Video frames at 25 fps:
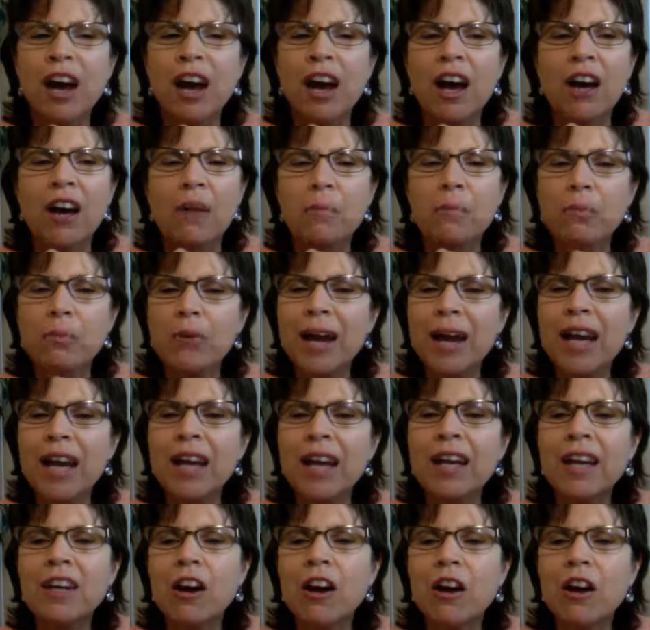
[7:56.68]
our
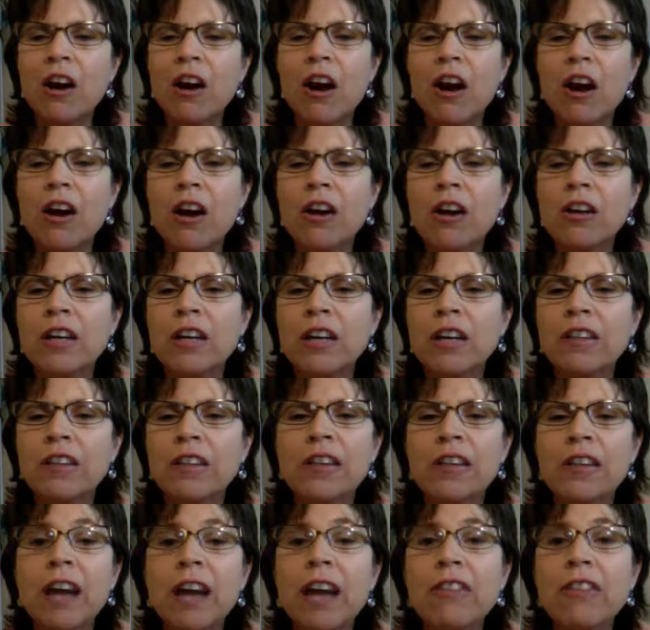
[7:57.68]
brain, our heart,
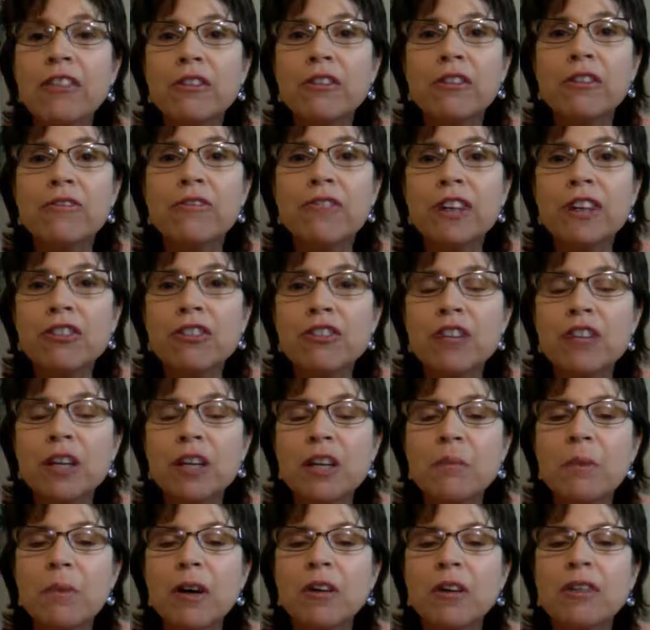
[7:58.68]
and they're a
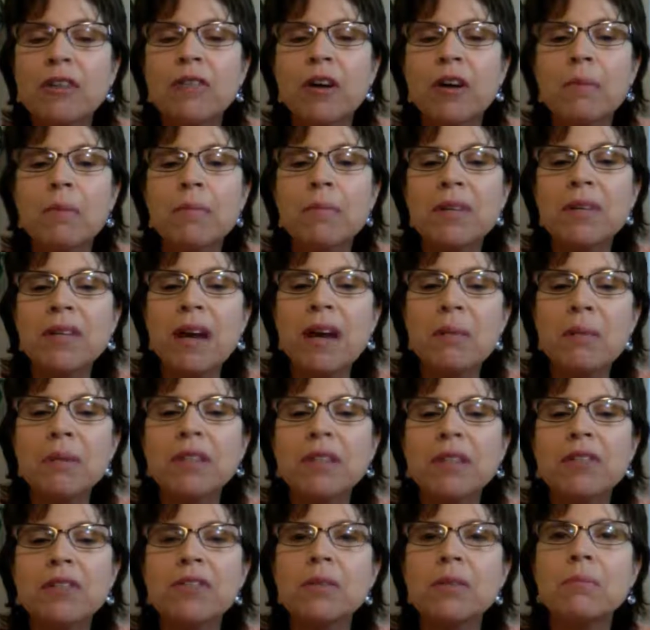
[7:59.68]
functioning part of our
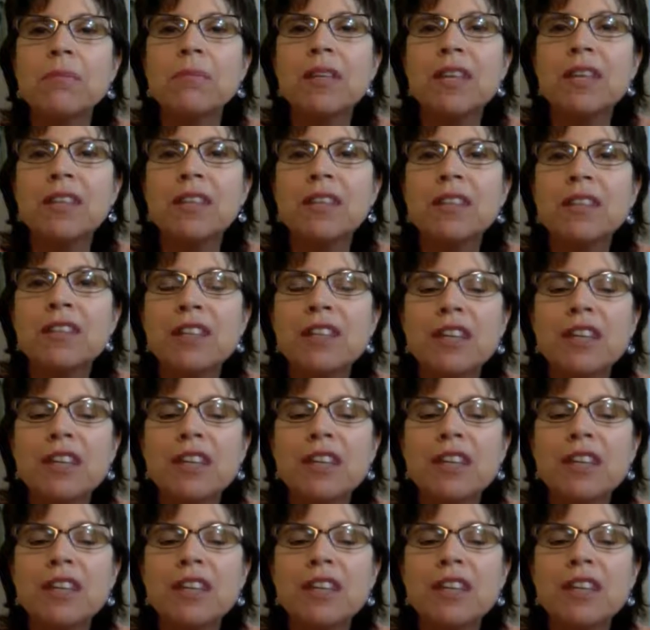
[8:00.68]
metabolism to